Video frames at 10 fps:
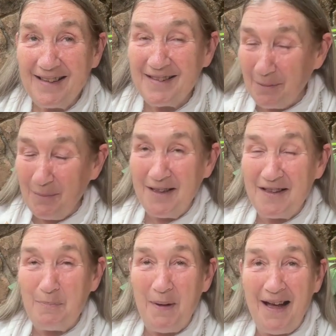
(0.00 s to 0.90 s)
Some
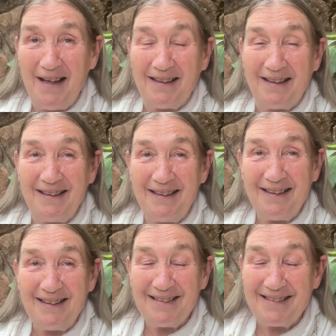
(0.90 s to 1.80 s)
years back,
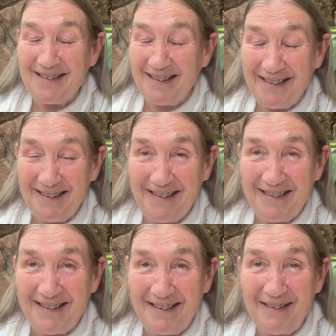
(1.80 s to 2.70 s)

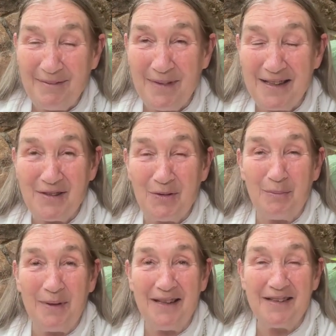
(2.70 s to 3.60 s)
Sadananda, my
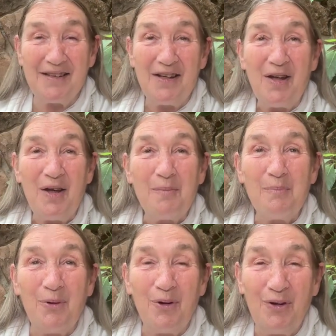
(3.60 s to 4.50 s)
soulmate,
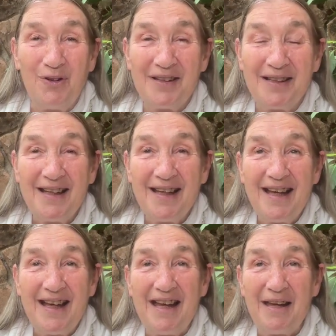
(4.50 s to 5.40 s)
bought
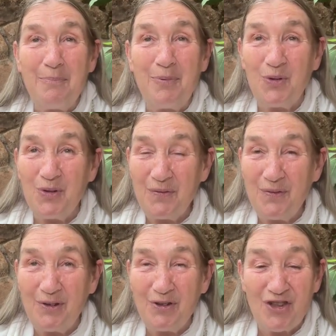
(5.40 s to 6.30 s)
a
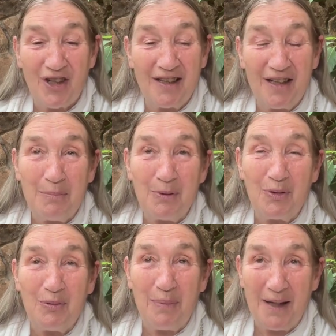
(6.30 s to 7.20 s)
beautiful shiny
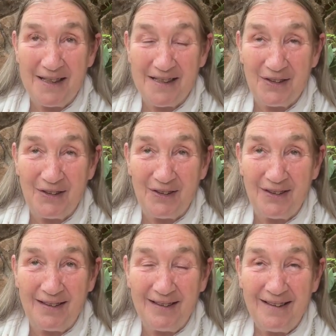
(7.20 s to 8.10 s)
blue
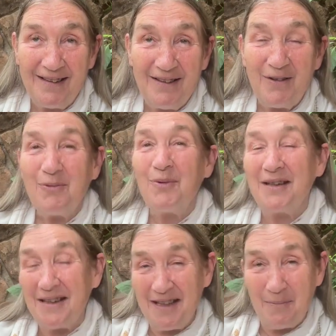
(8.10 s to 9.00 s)
bicycle. When
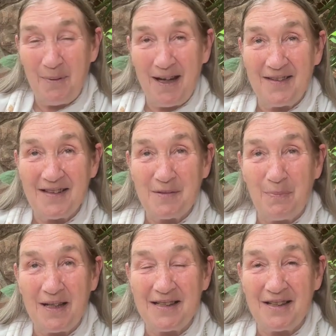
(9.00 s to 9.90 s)
did he buy this
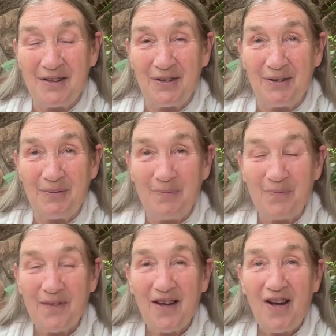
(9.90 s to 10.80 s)
bicycle?
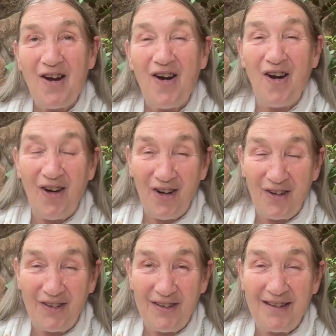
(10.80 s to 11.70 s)

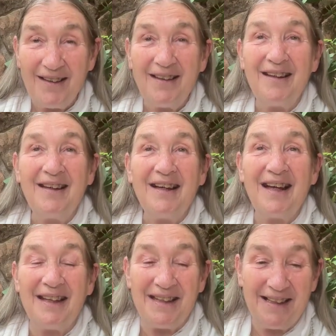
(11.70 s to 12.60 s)
On
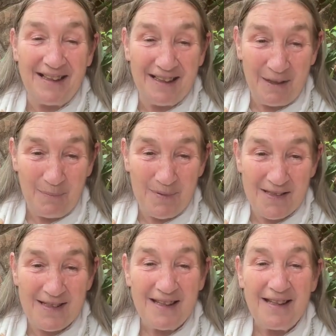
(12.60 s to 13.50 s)
an
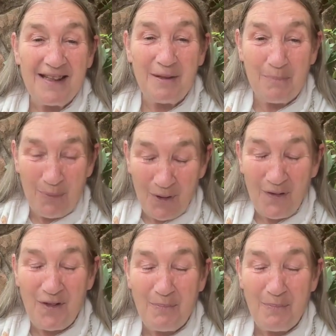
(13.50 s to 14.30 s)
eclipse. He bought